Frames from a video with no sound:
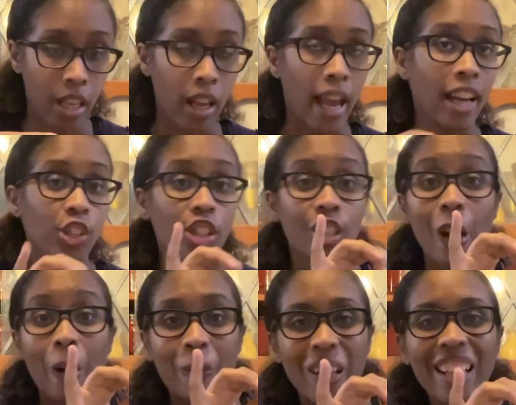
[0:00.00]
Actually,
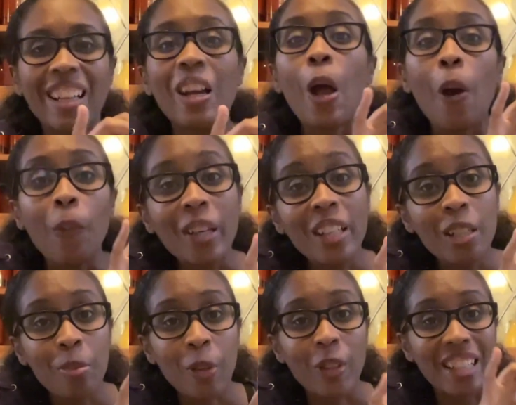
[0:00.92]
no, we ended
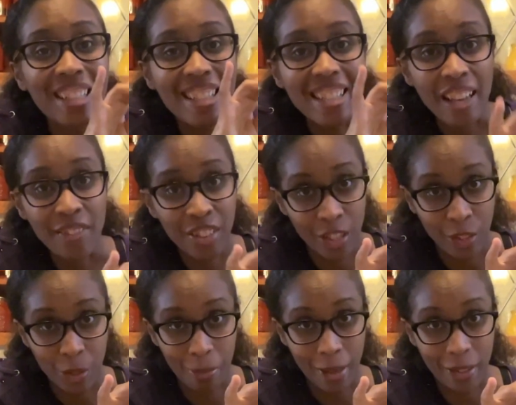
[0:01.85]
up growing
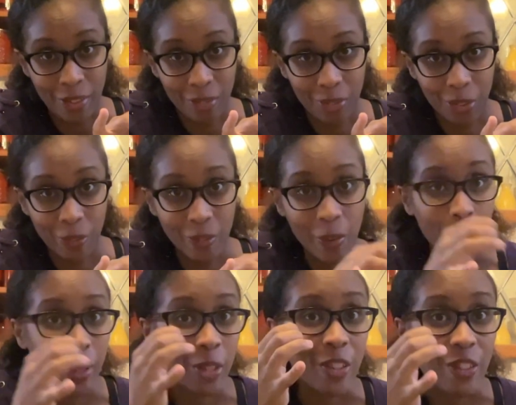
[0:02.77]
700 pounds of food,
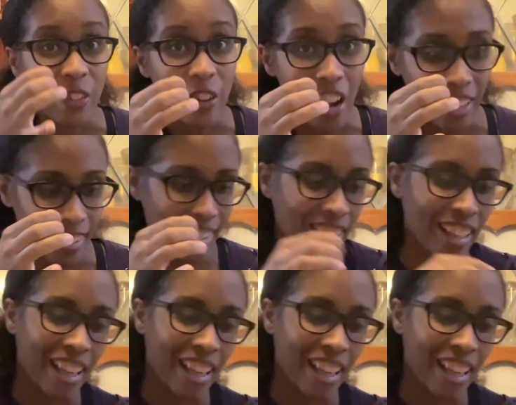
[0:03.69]
which is nuts.